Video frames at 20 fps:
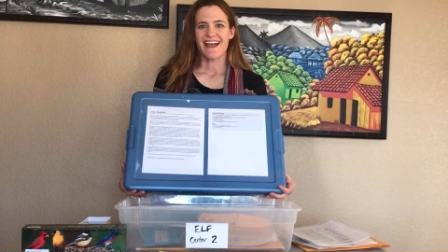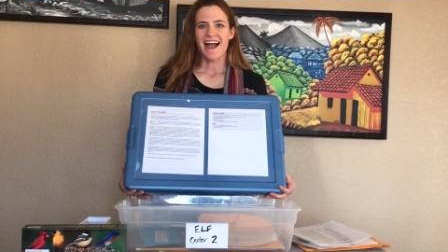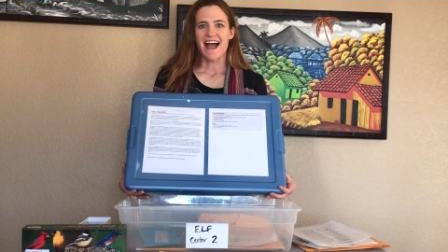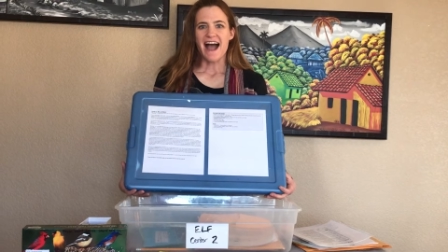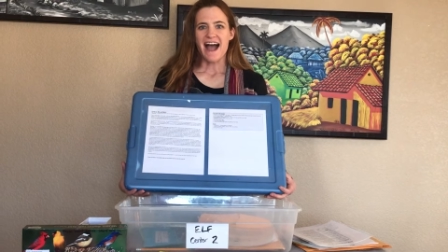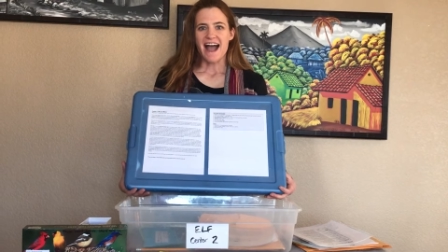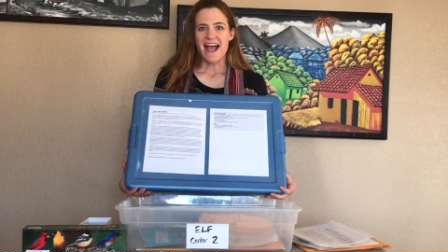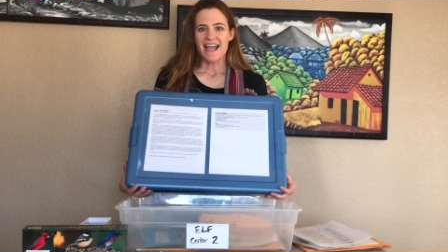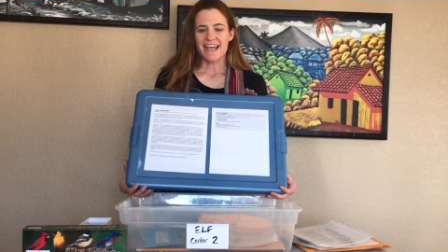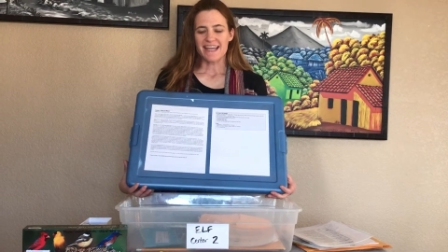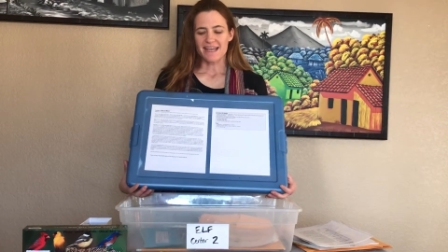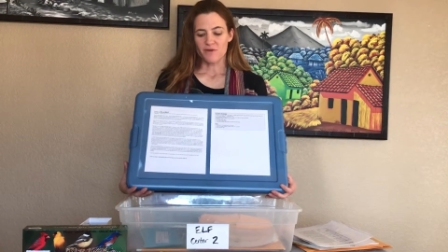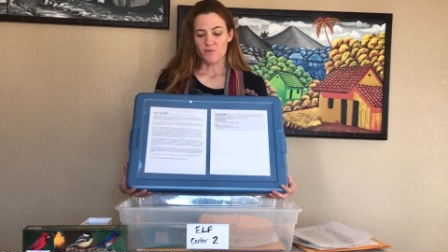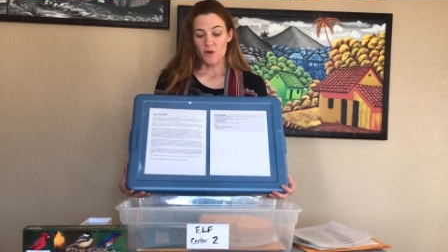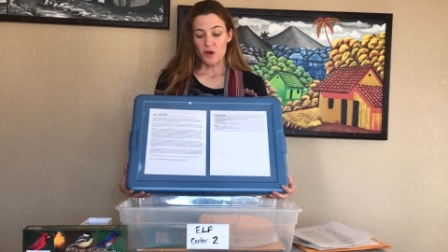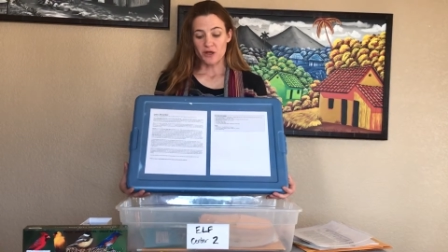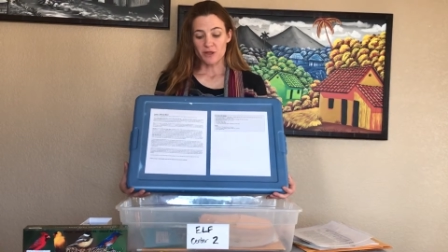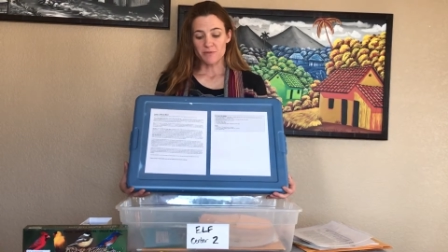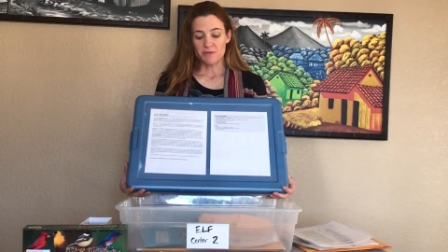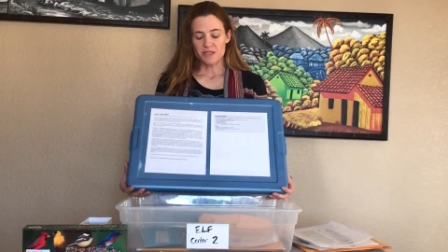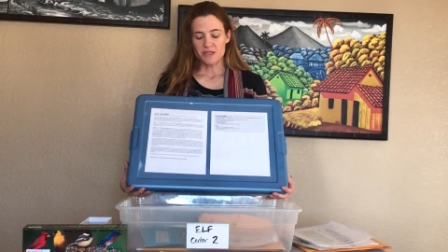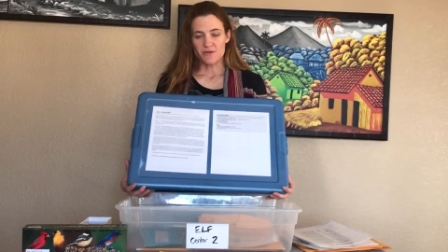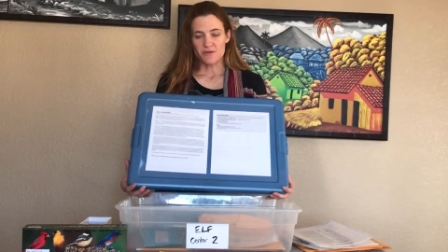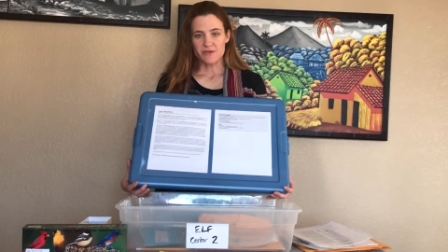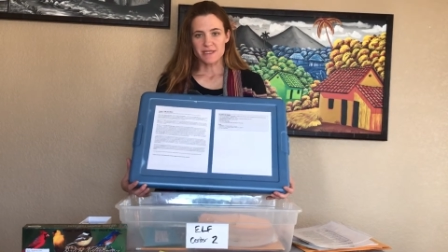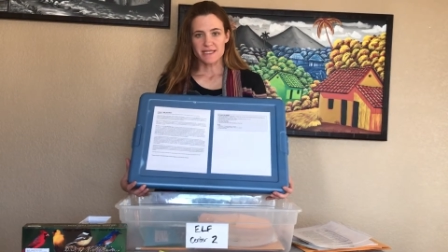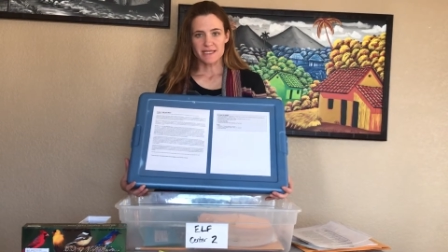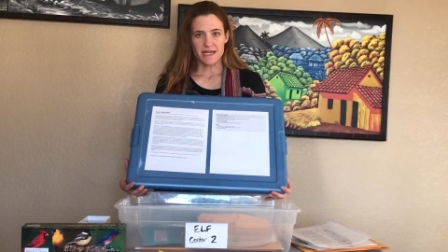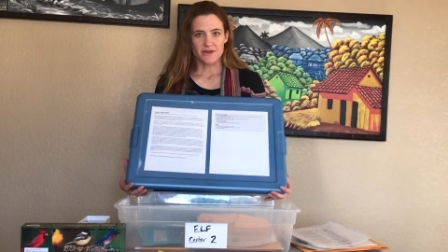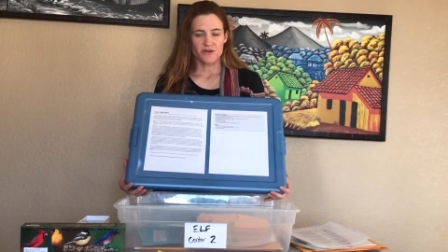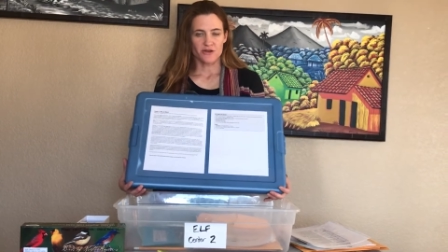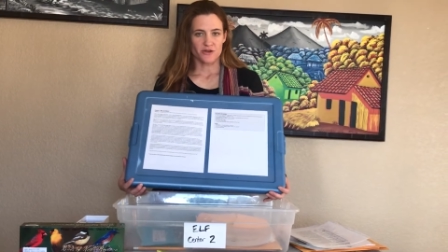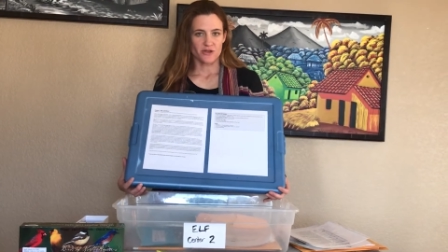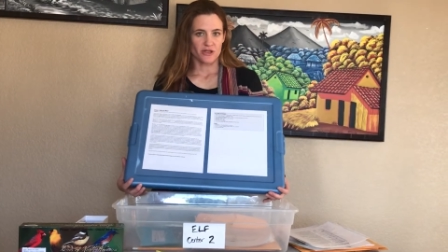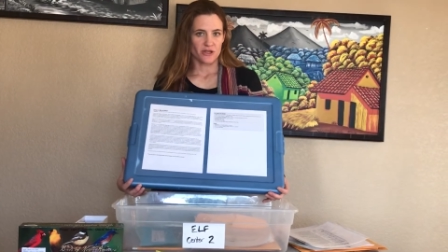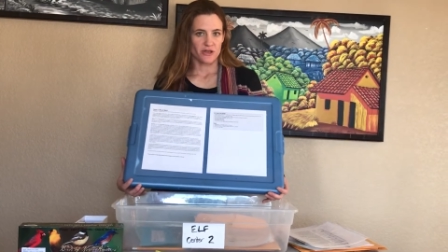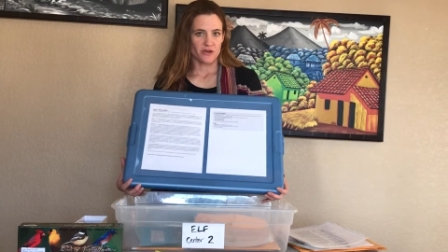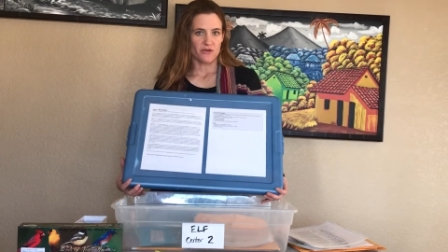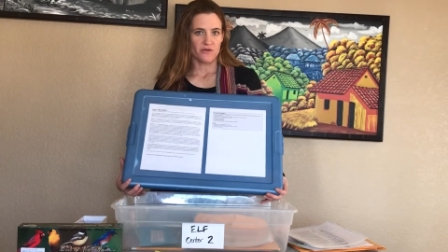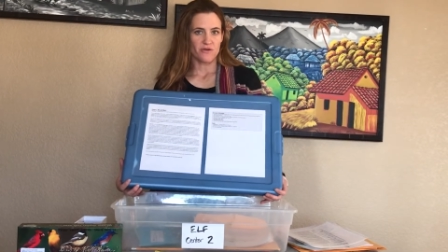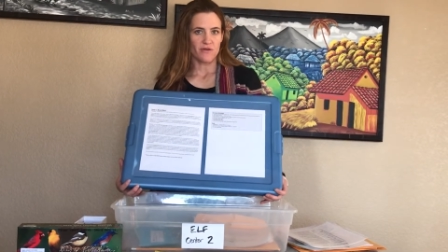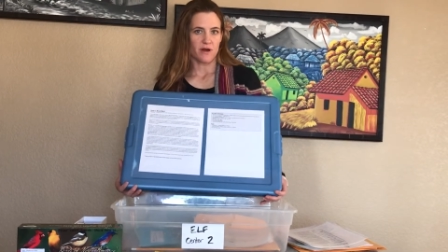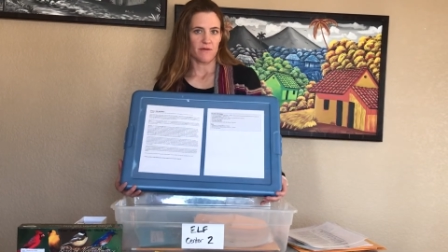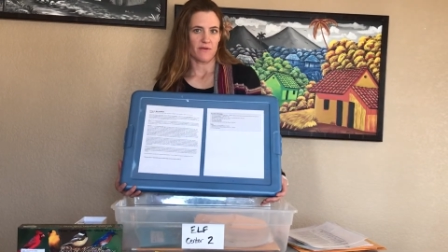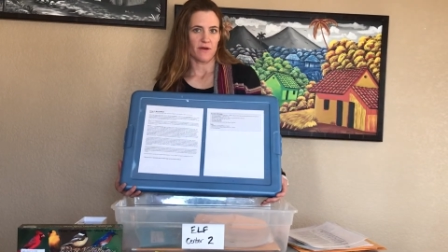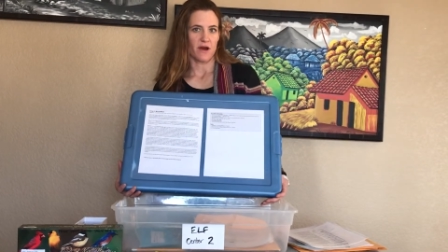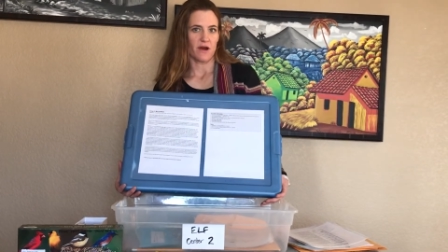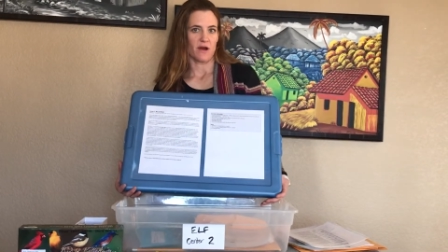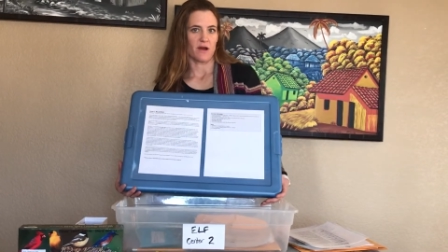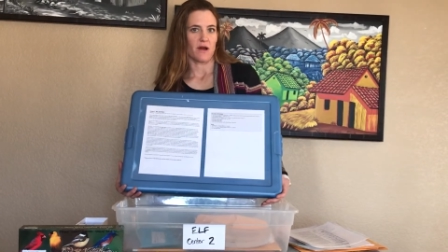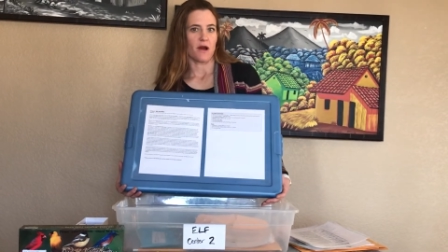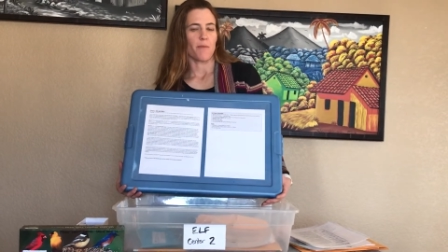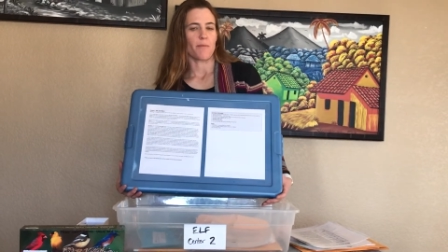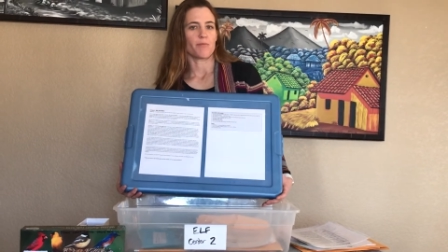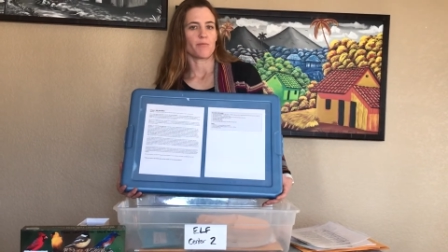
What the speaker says: Hi, and welcome to Center 2 of our